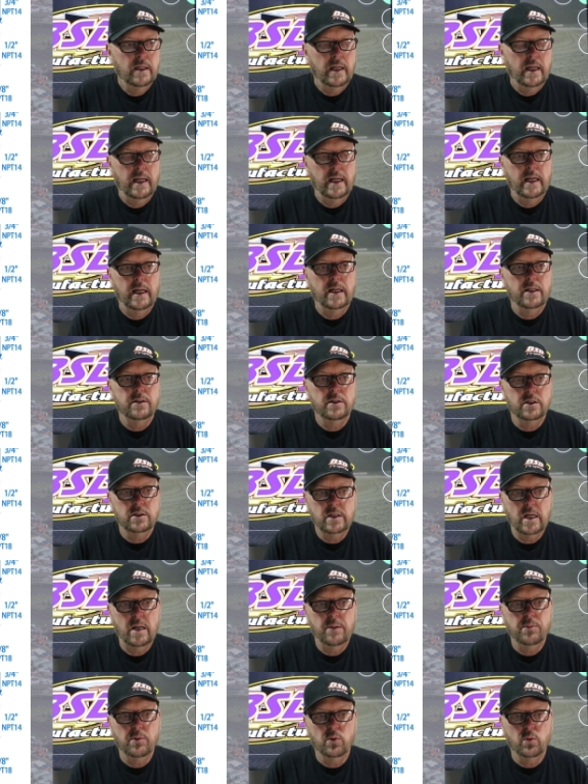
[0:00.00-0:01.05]
And the
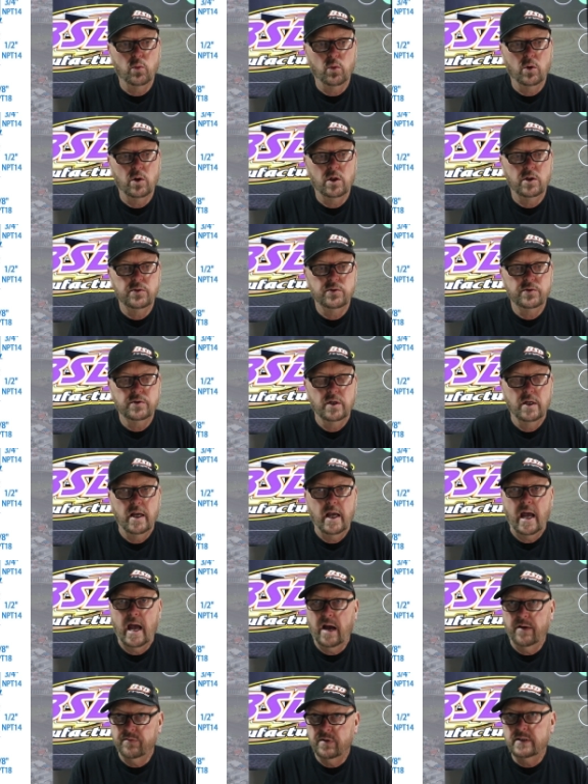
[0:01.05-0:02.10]
tapered ones
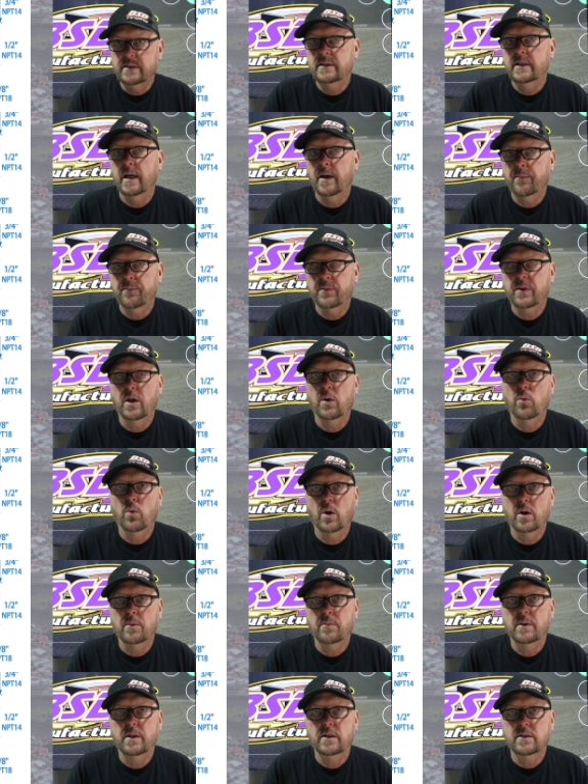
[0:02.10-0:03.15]
have a depth they
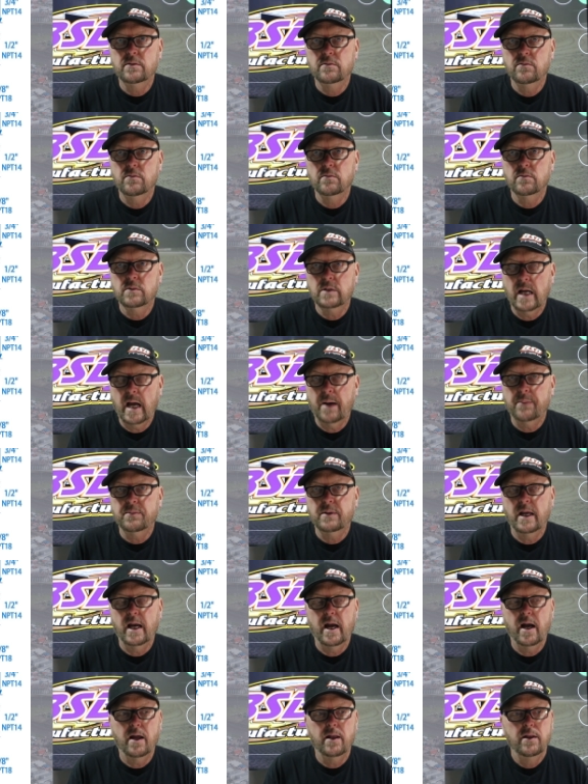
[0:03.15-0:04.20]
want to be tapped
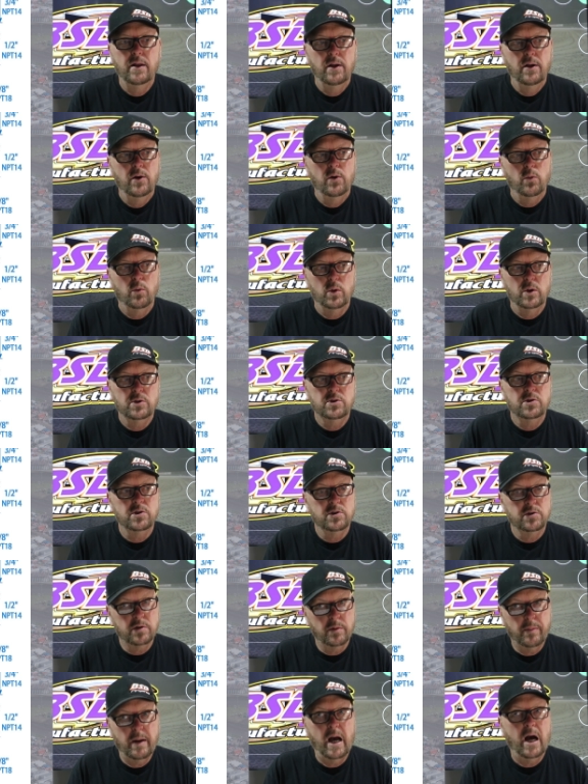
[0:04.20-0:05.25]
at, which
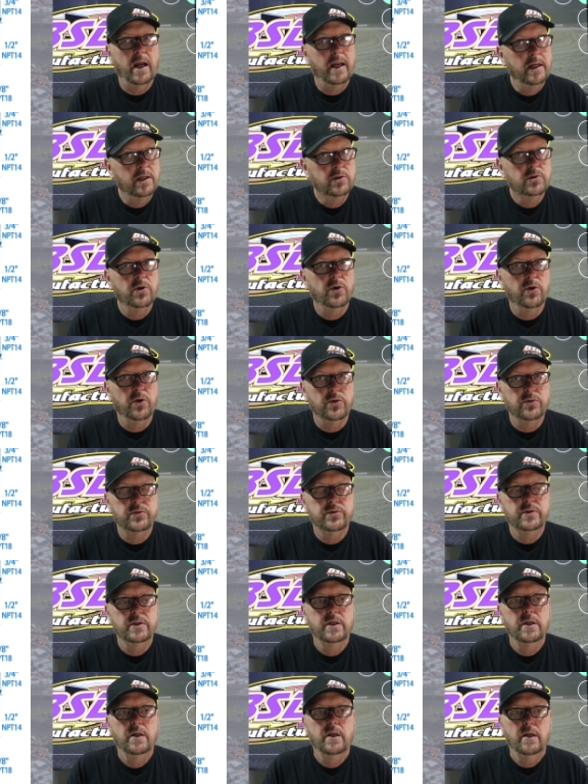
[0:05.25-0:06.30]
is about eight turns.